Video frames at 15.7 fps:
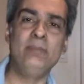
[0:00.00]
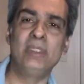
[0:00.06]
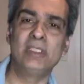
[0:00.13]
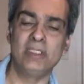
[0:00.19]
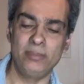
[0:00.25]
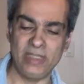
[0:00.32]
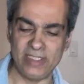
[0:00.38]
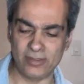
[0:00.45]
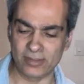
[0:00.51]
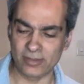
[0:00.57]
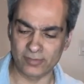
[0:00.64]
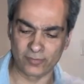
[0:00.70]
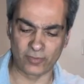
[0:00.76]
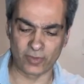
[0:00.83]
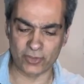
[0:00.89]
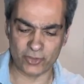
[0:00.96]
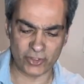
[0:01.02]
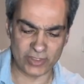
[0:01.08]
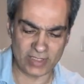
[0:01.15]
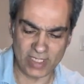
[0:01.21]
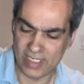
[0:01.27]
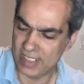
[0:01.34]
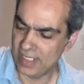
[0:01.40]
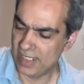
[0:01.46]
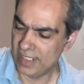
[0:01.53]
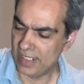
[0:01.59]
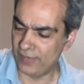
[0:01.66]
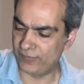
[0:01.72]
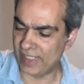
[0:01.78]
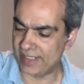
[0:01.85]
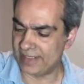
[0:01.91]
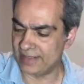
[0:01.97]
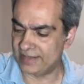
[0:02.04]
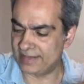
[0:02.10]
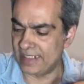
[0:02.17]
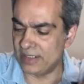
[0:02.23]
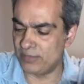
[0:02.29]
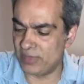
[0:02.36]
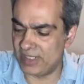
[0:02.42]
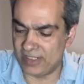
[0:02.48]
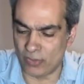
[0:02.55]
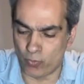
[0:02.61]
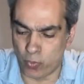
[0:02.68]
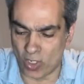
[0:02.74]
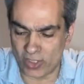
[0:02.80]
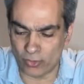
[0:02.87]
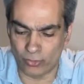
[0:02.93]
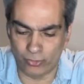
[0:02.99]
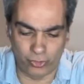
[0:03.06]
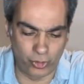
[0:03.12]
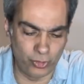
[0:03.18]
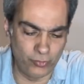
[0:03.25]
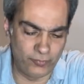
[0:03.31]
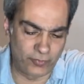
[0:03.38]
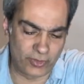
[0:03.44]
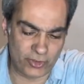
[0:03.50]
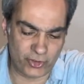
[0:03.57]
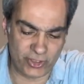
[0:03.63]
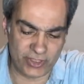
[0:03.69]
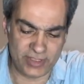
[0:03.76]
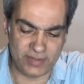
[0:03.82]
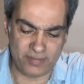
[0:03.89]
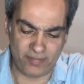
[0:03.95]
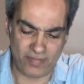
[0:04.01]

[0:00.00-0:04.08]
millimeter version, if they can send me the 102 version